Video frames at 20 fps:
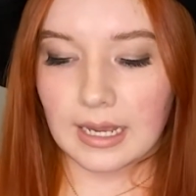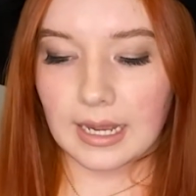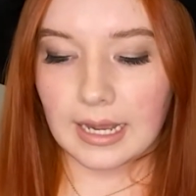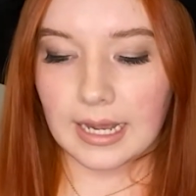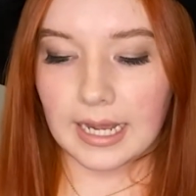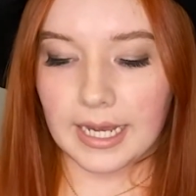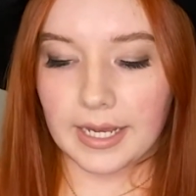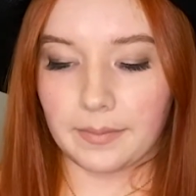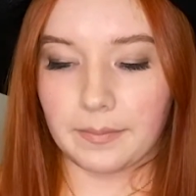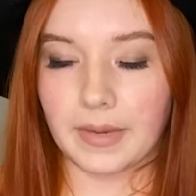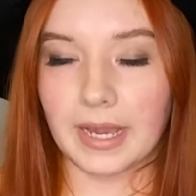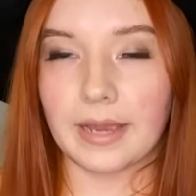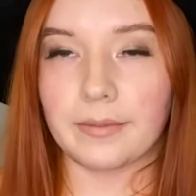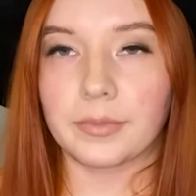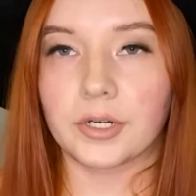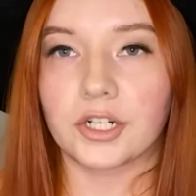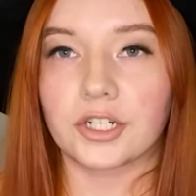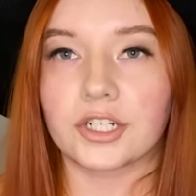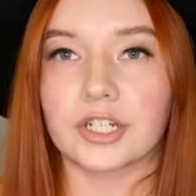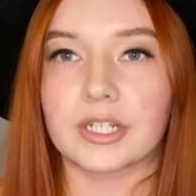but I
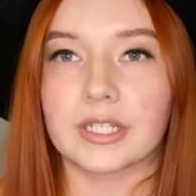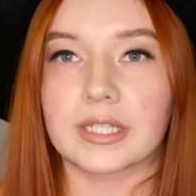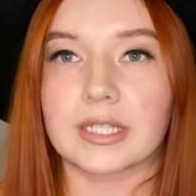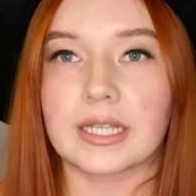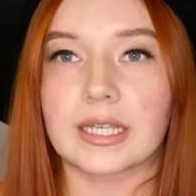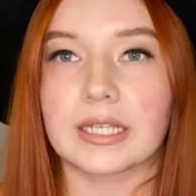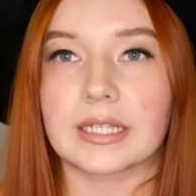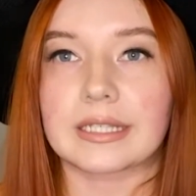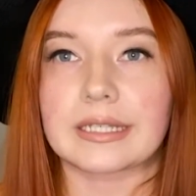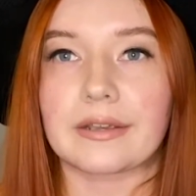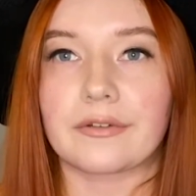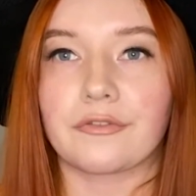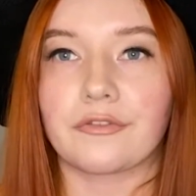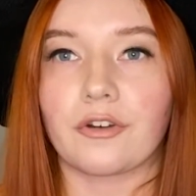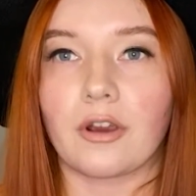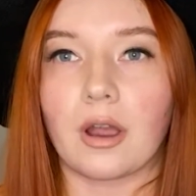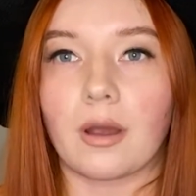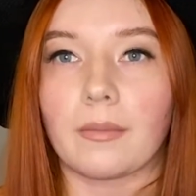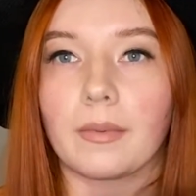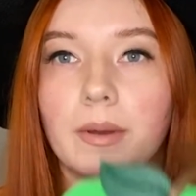purchased this
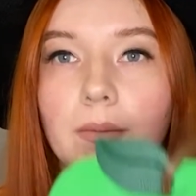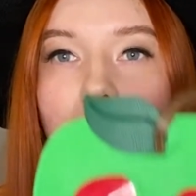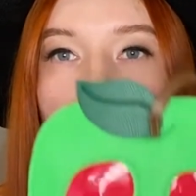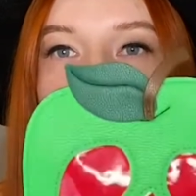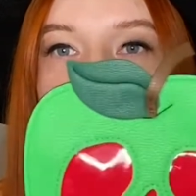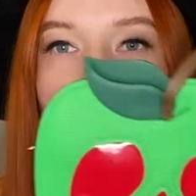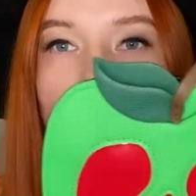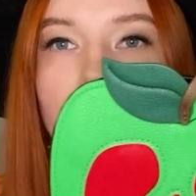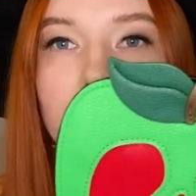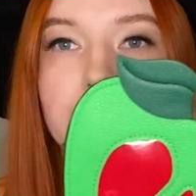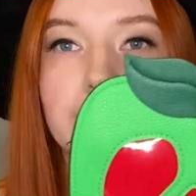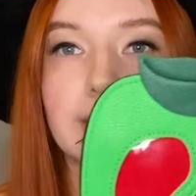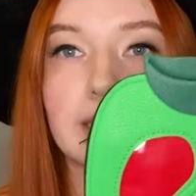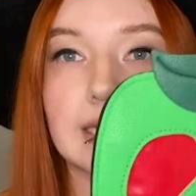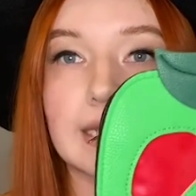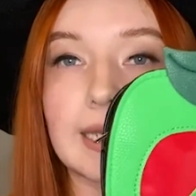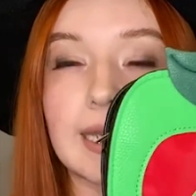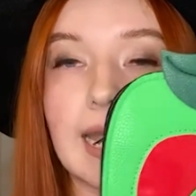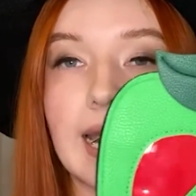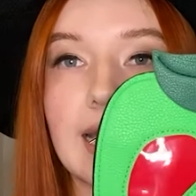from Modern
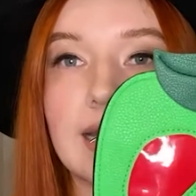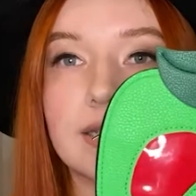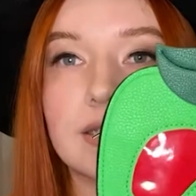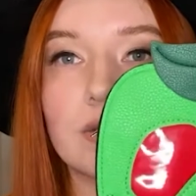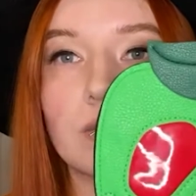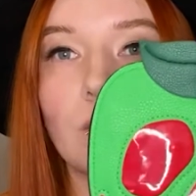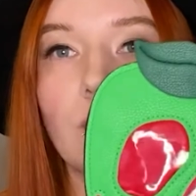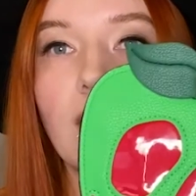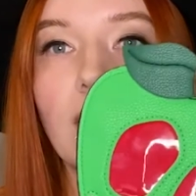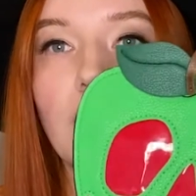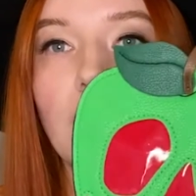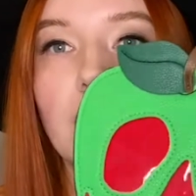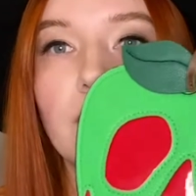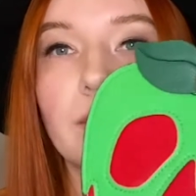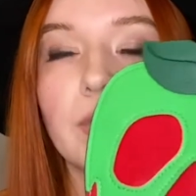Millie as well,